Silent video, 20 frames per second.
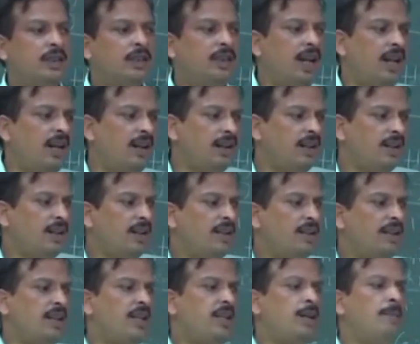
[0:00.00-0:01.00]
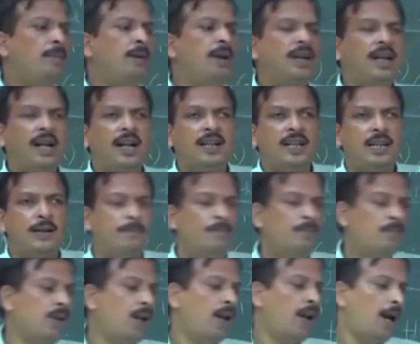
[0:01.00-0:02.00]
Then there is a fricative,
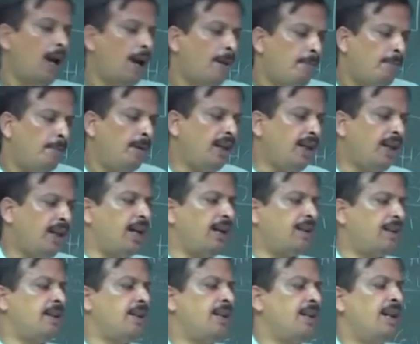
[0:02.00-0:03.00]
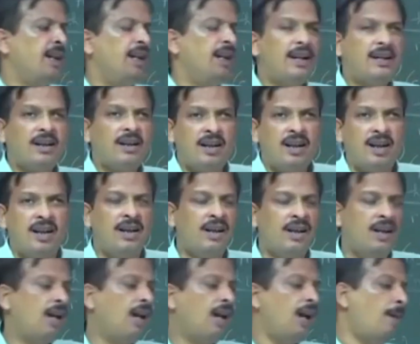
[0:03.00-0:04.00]
affricate, lateral,
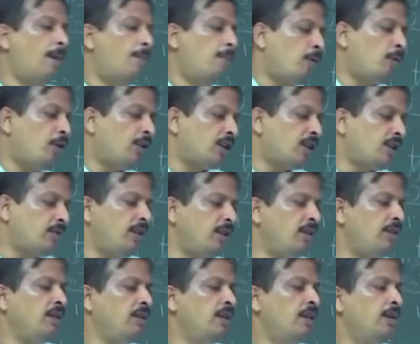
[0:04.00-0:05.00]
approximant,